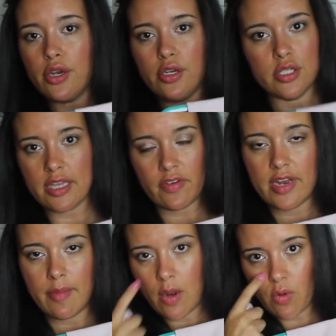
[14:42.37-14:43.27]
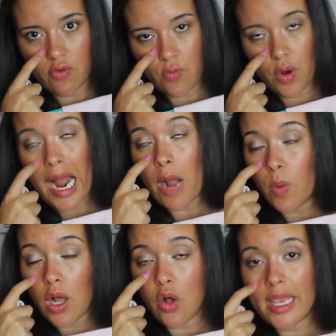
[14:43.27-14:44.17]
You just have to take my word for it. I
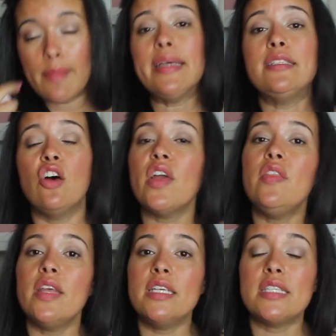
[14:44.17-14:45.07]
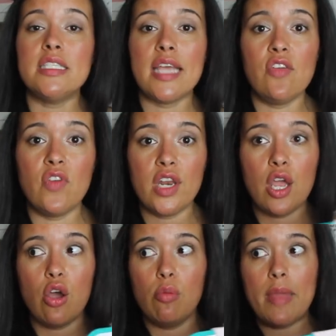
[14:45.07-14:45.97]
will get myself in this and take
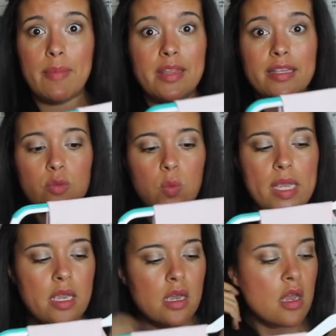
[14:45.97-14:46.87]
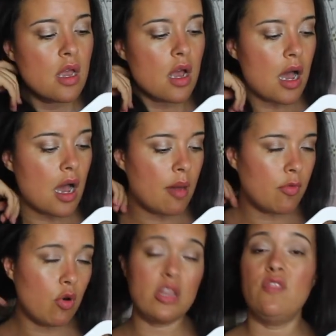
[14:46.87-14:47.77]
video maybe this week,
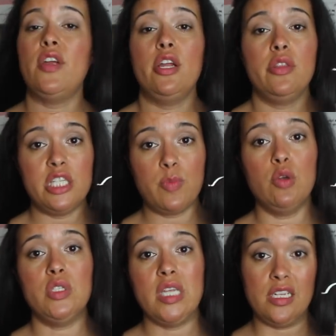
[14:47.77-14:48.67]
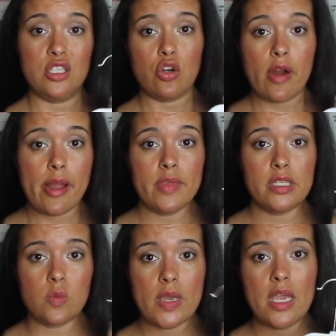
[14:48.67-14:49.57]
or at the very least post to Instagram
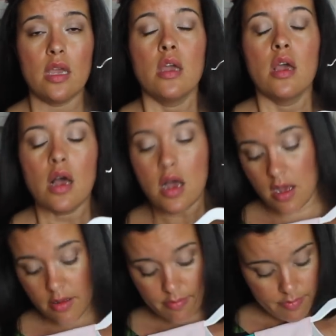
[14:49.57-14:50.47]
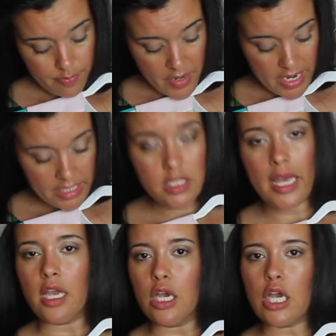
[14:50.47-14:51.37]
this week. But it's
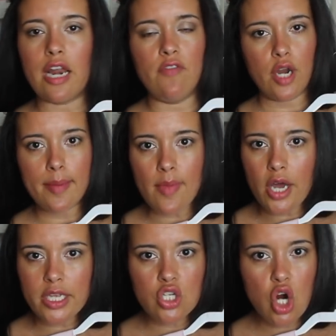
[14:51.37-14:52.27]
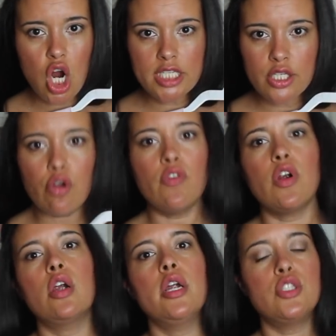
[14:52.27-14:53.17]
like got a very modest crossover.